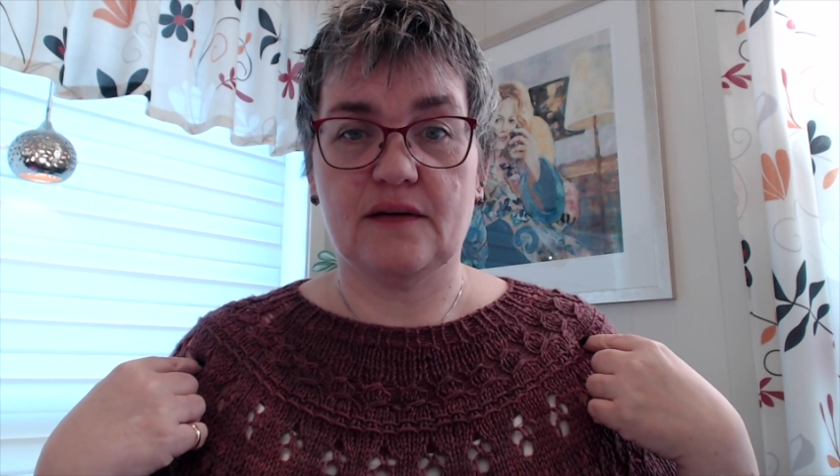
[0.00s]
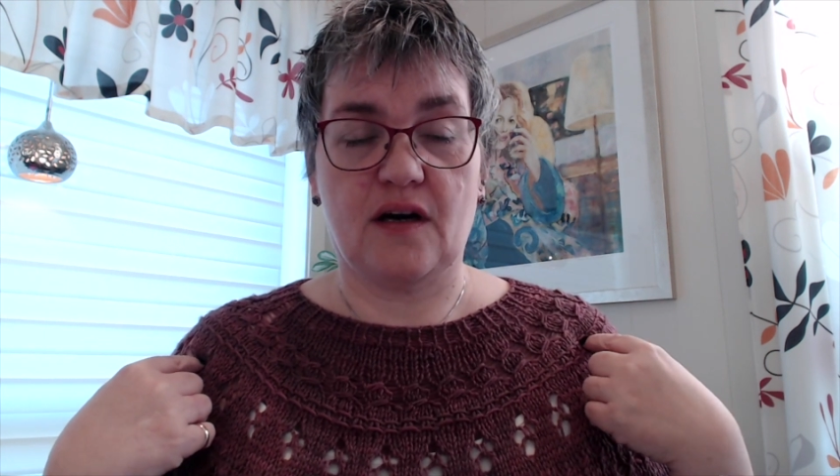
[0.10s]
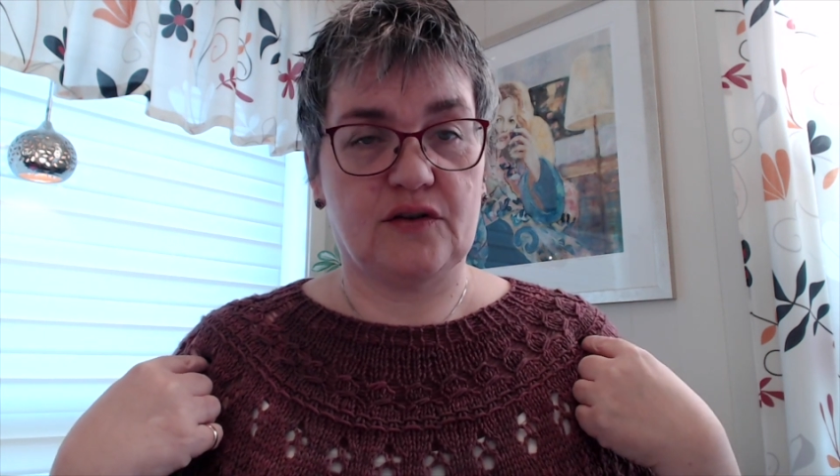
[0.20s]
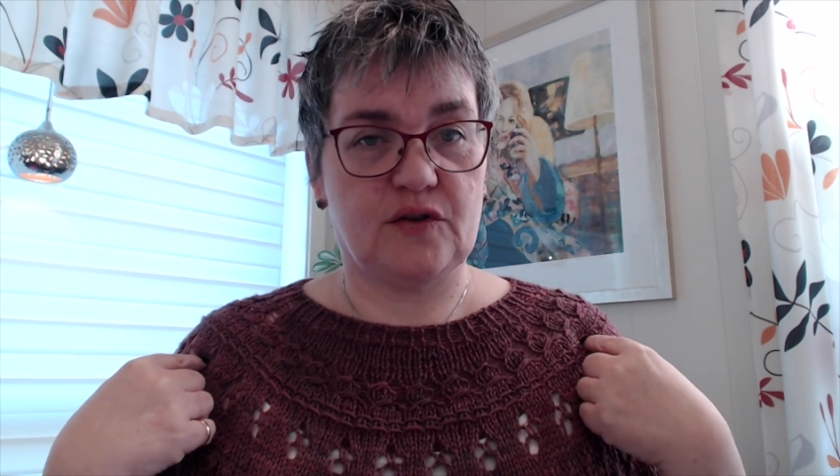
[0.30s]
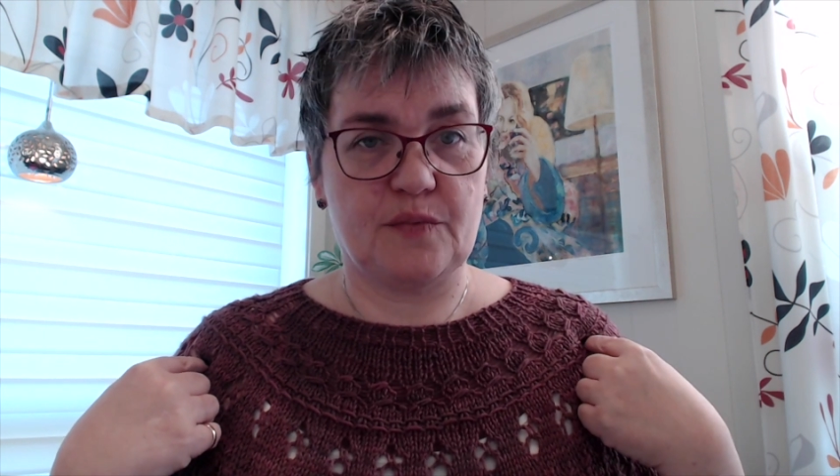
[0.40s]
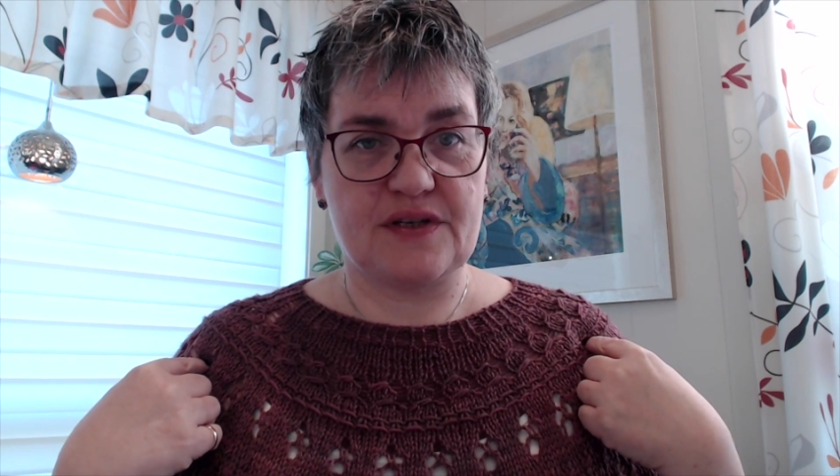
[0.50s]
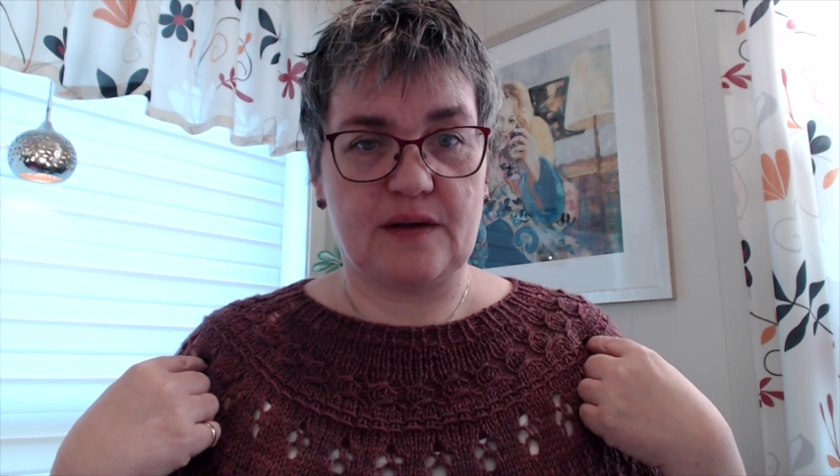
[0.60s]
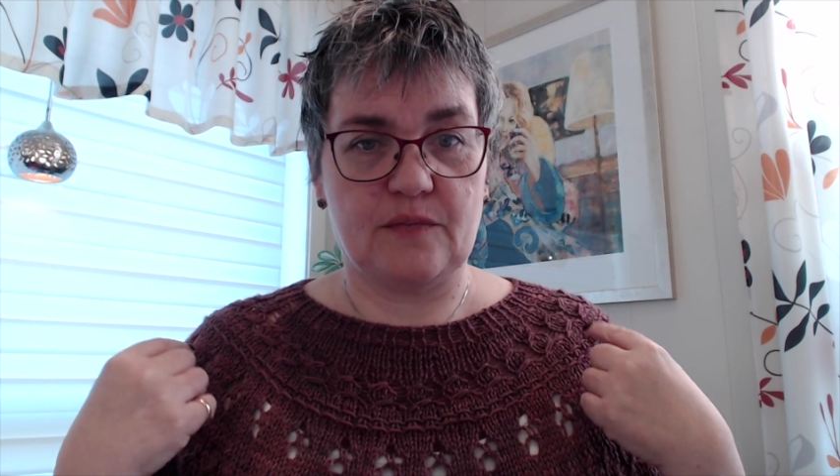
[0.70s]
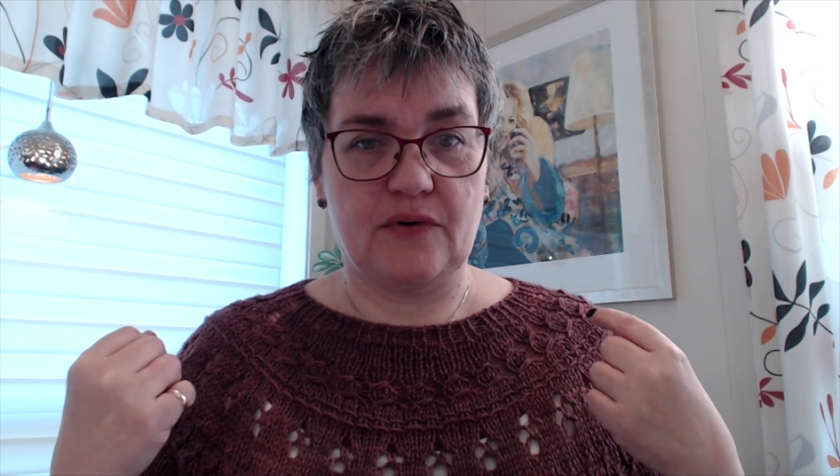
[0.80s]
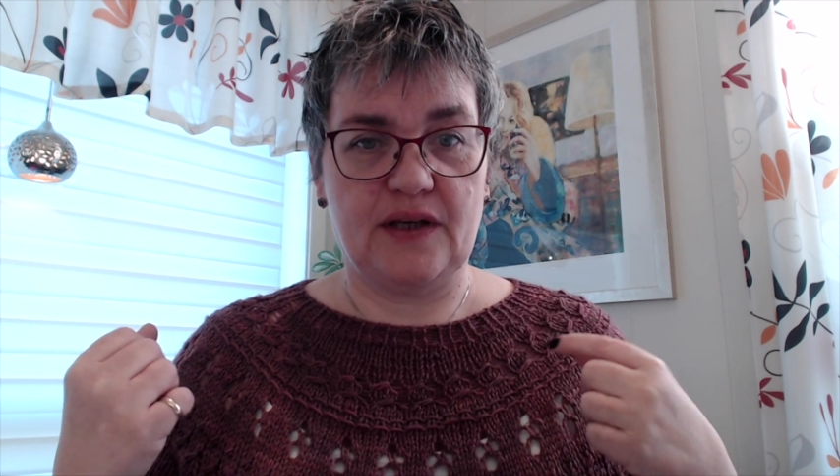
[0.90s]

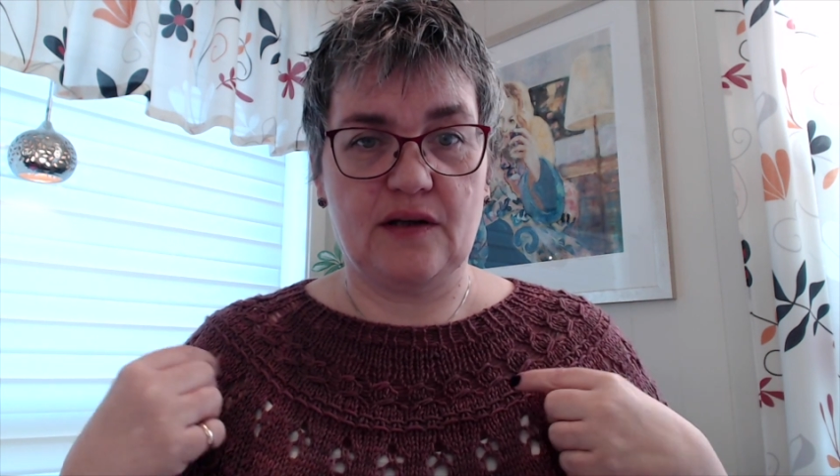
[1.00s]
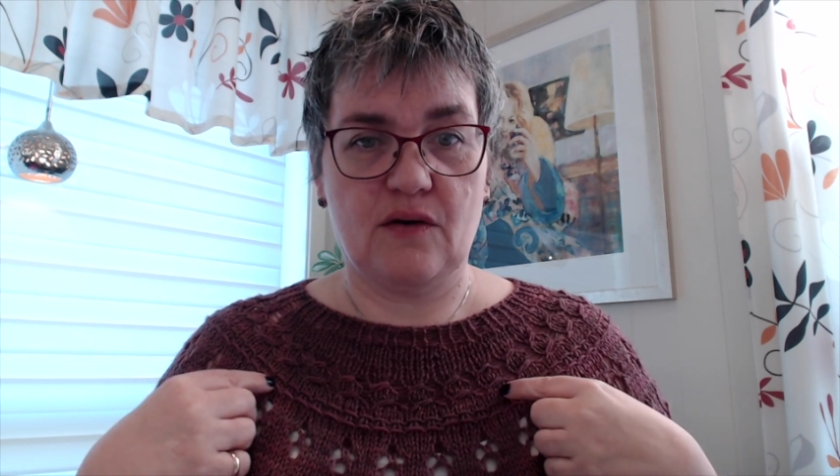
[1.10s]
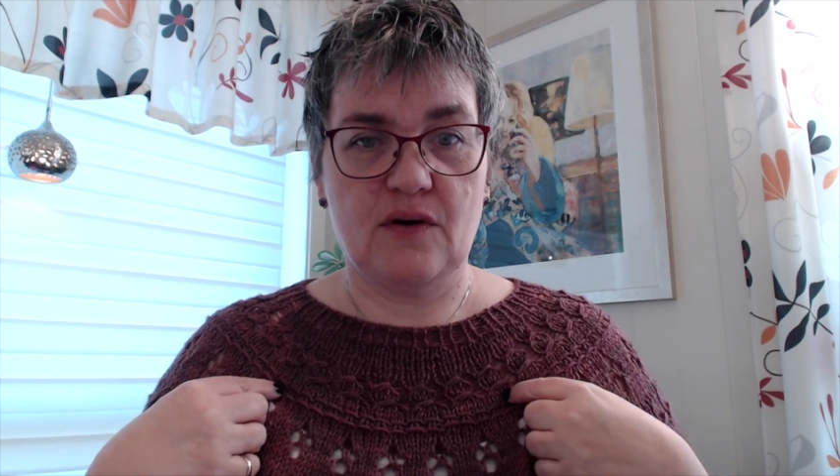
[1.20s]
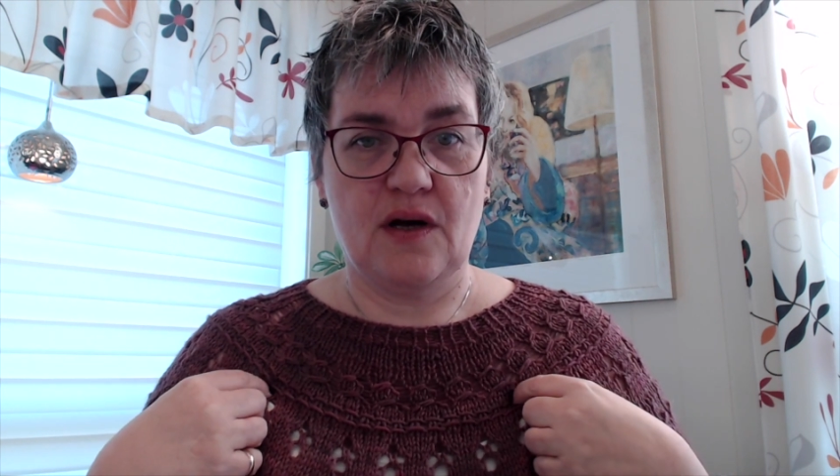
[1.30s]
100% merino,